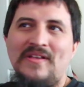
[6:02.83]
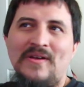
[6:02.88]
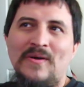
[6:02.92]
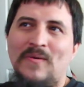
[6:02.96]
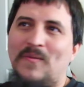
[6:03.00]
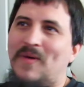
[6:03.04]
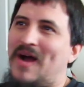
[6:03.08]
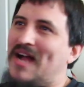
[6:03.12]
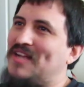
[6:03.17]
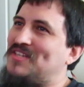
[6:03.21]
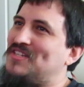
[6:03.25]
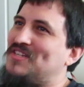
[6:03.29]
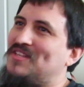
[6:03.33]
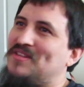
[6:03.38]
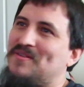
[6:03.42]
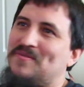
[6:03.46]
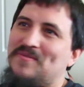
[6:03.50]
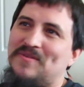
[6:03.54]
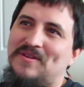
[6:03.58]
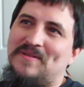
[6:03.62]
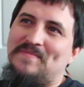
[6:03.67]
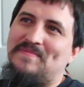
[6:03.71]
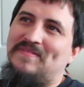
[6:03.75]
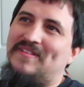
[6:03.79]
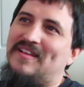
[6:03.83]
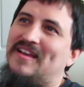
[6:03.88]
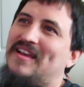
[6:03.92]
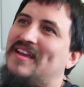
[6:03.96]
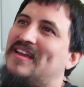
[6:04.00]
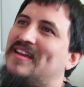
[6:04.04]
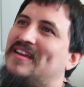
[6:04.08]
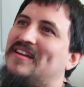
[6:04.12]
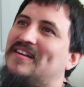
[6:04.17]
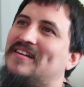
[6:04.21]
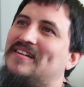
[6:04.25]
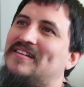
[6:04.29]
watching the
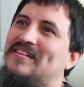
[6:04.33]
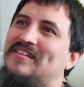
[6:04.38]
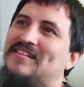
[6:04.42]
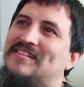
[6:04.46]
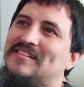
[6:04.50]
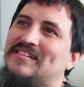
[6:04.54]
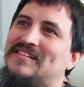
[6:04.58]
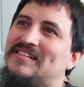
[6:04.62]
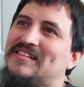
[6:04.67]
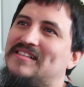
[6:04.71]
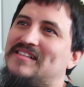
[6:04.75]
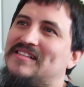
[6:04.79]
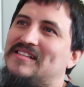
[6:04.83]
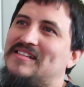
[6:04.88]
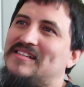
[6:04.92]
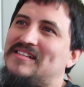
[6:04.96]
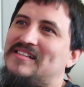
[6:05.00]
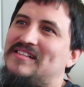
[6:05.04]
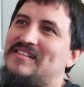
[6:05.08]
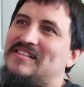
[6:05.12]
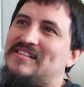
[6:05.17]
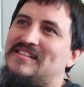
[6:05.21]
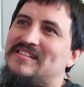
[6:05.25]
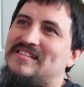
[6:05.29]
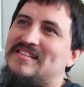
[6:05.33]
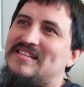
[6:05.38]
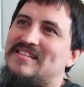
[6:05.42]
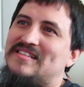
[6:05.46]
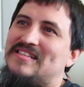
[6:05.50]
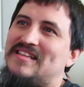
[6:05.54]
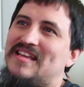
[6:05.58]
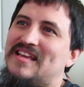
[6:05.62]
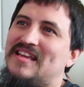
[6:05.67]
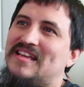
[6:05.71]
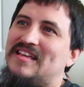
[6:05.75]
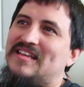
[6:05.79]
replay here.
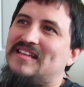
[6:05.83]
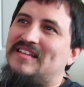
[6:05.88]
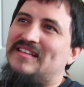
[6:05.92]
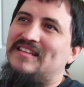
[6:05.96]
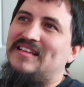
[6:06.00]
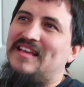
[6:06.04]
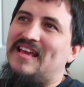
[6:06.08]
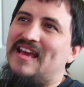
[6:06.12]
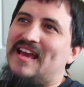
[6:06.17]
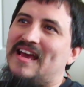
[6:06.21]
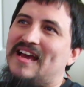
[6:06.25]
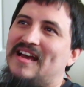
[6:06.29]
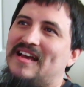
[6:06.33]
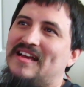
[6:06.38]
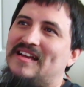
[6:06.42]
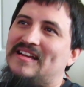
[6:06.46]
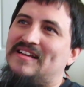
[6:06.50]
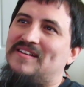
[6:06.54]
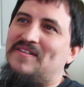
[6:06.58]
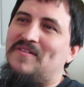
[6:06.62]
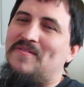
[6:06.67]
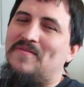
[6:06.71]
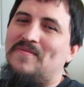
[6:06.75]
Just, yeah.